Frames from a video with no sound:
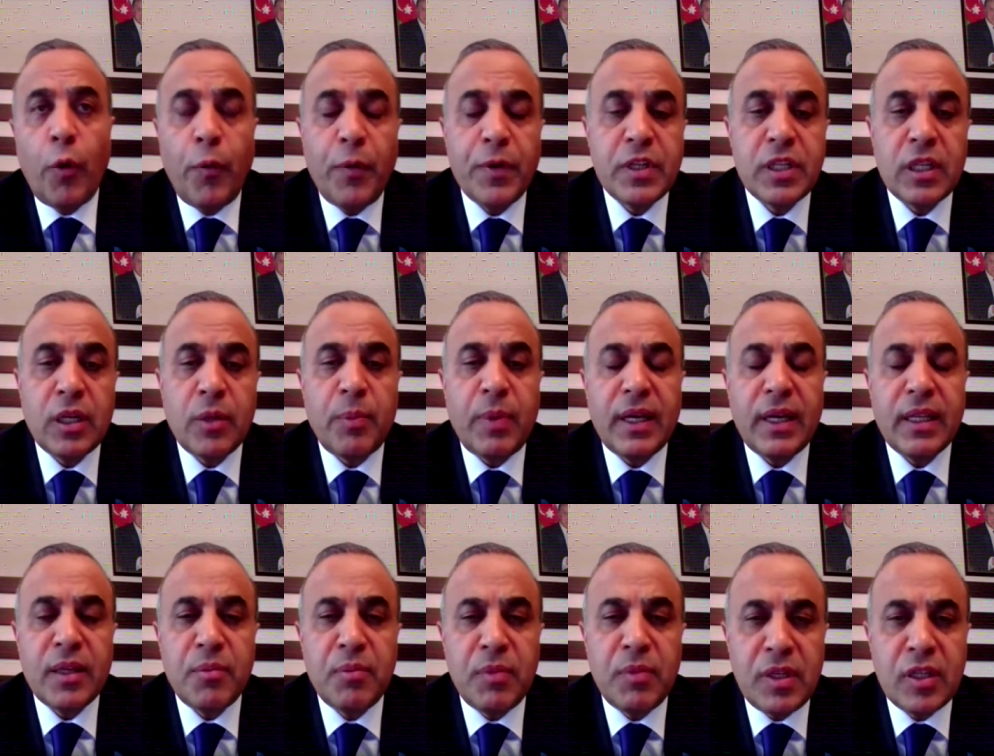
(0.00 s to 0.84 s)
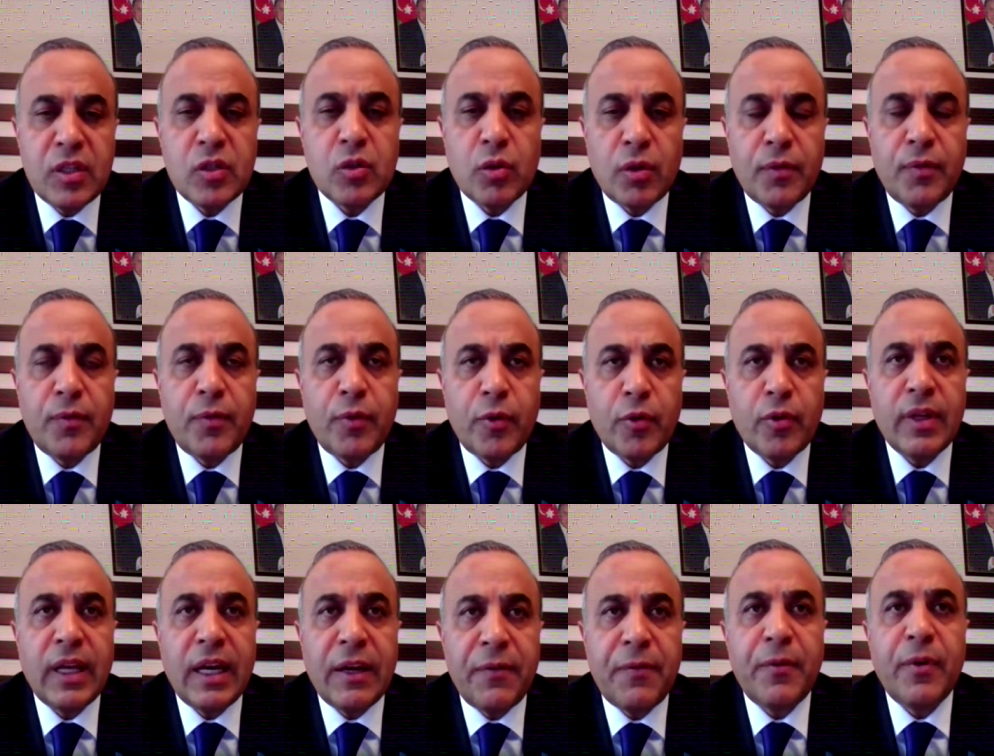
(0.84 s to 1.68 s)
officially by the Minister of
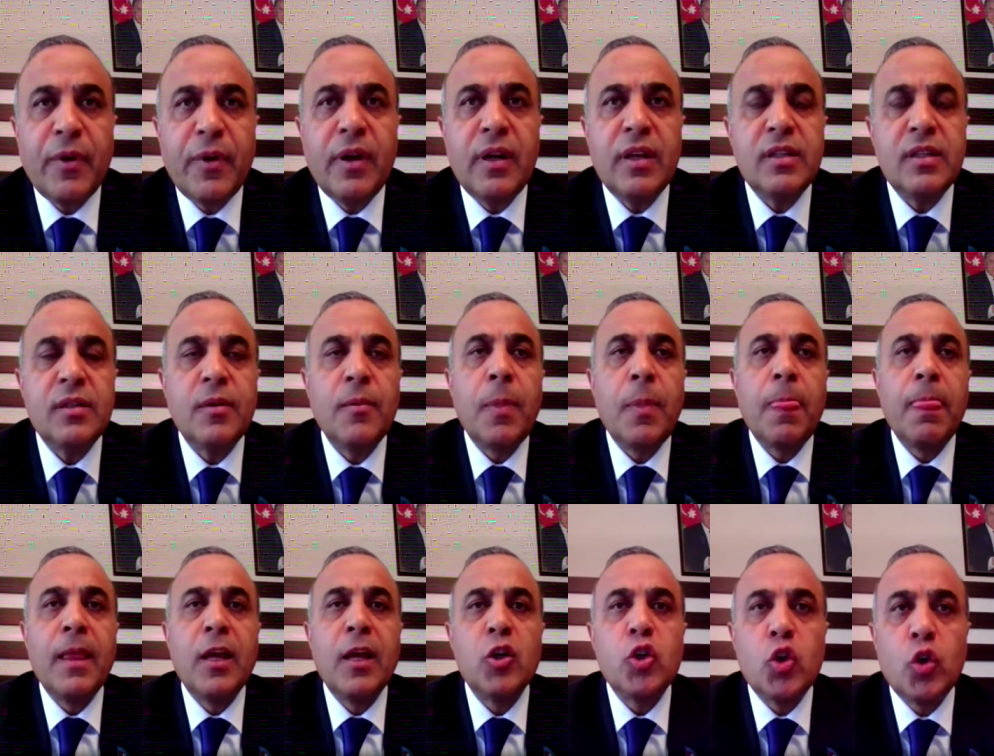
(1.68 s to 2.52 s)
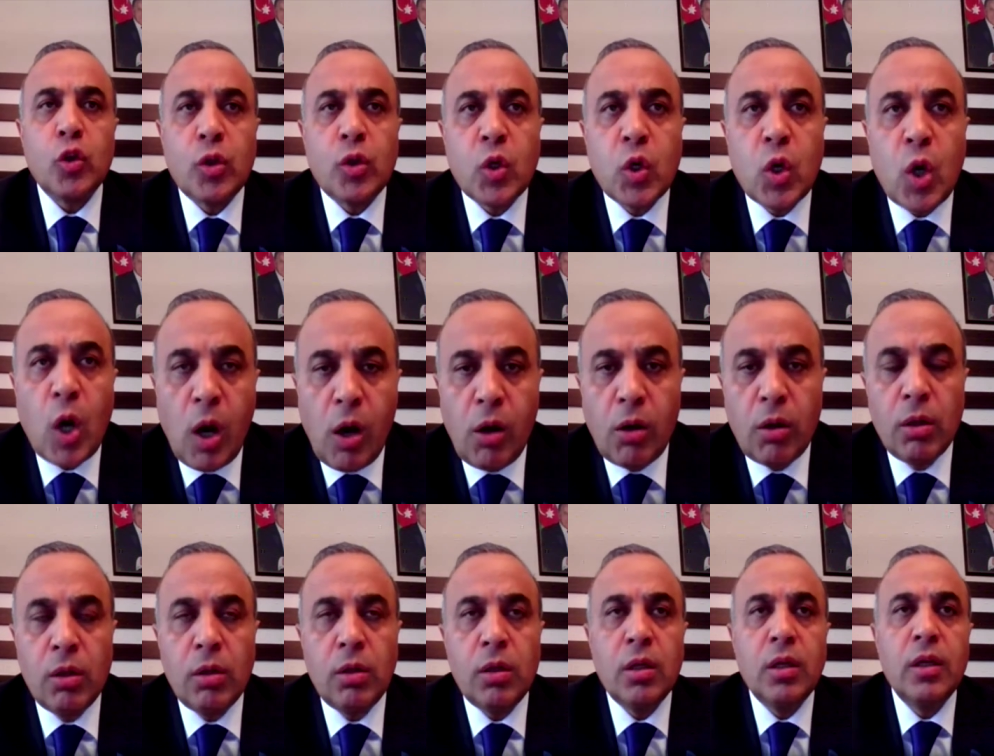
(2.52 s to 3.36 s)
Foreign Affairs, should
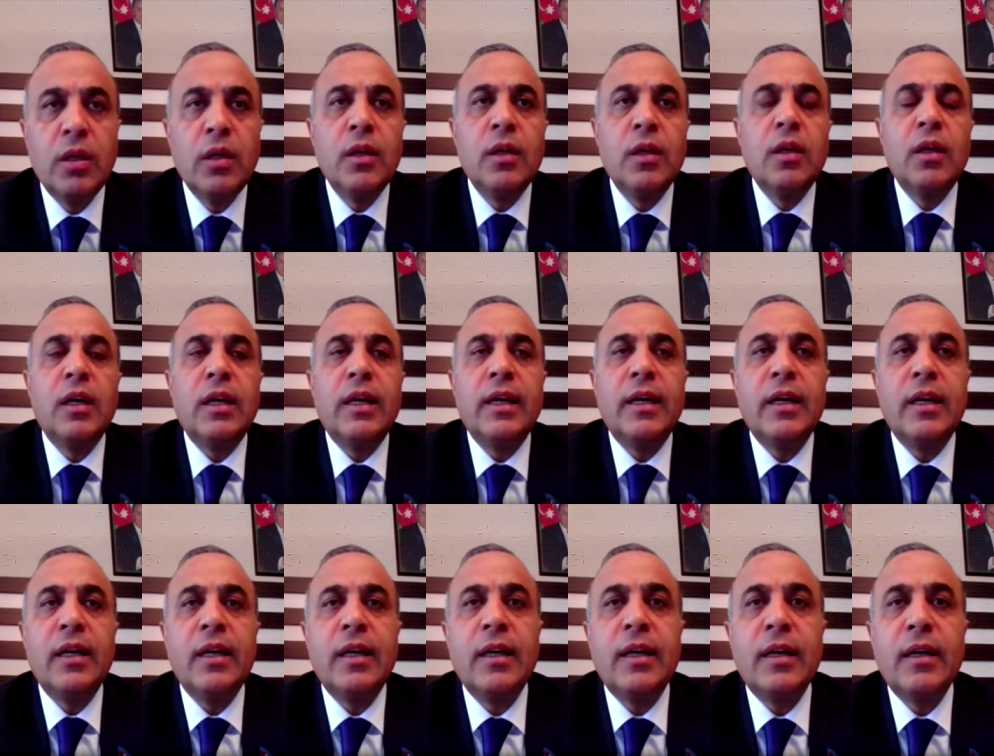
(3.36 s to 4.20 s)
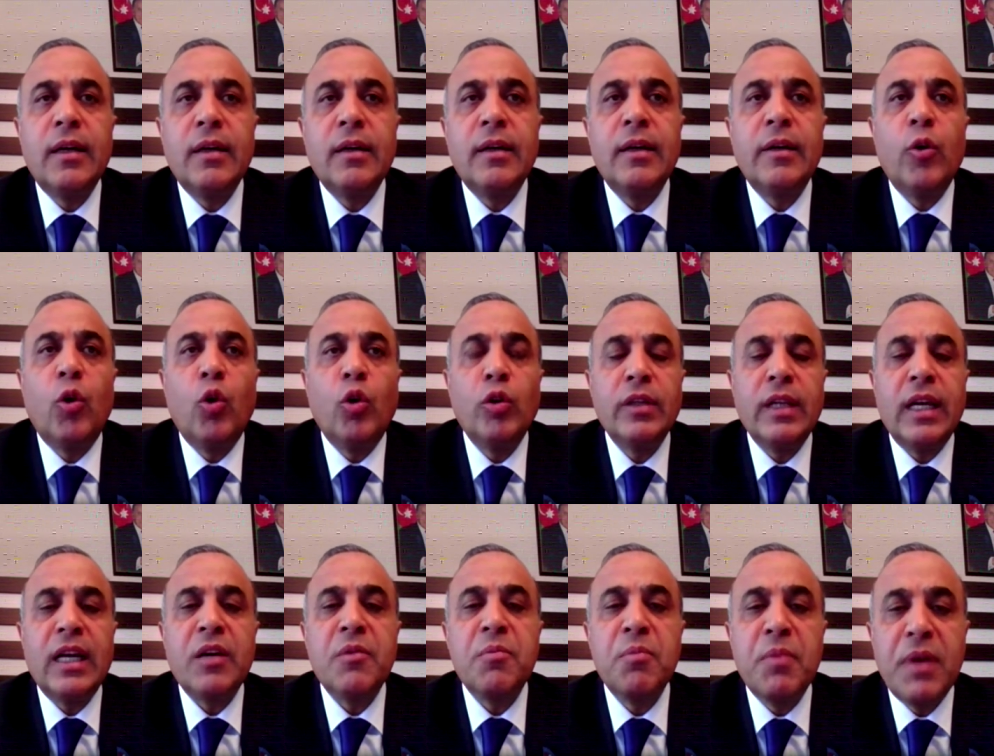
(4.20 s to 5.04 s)
call
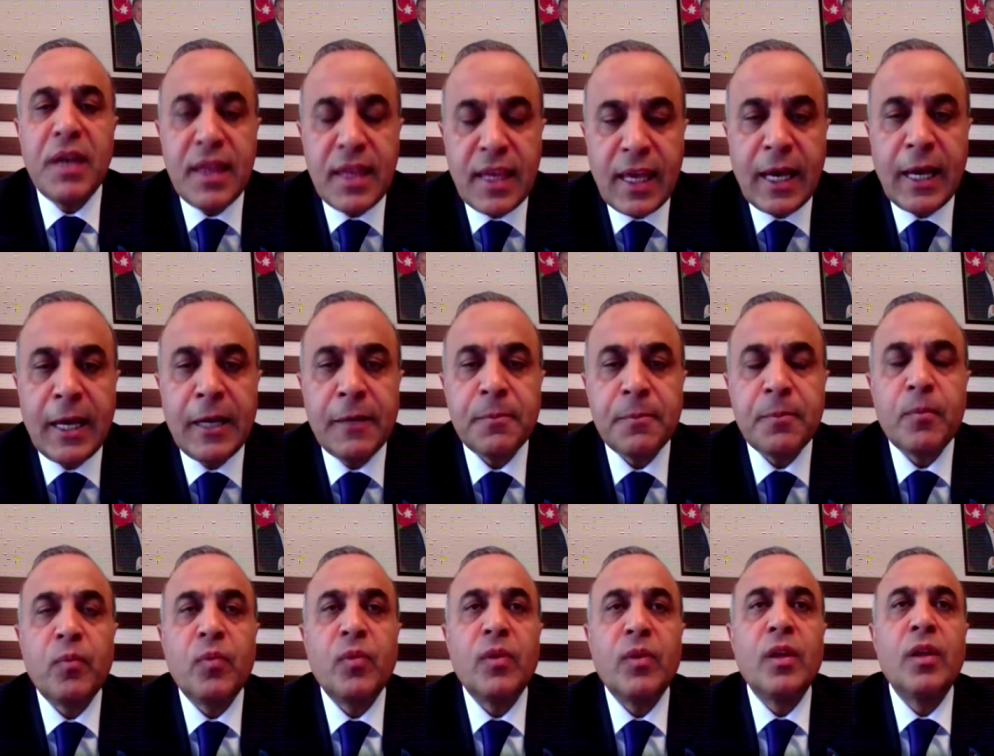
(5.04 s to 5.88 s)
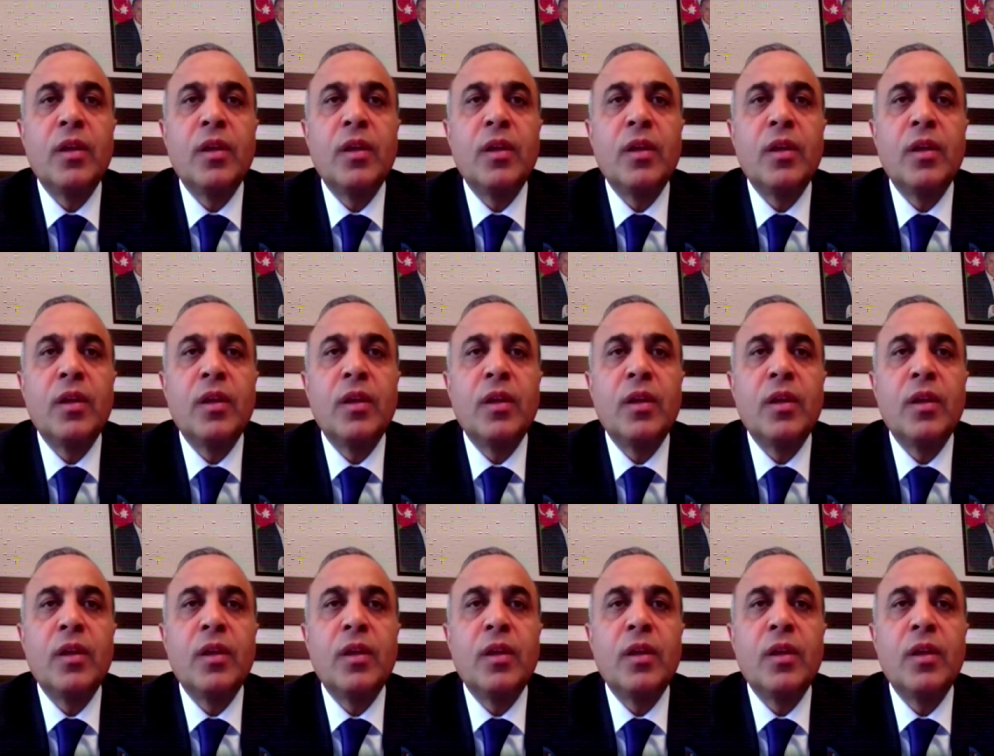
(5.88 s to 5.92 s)
on Armenia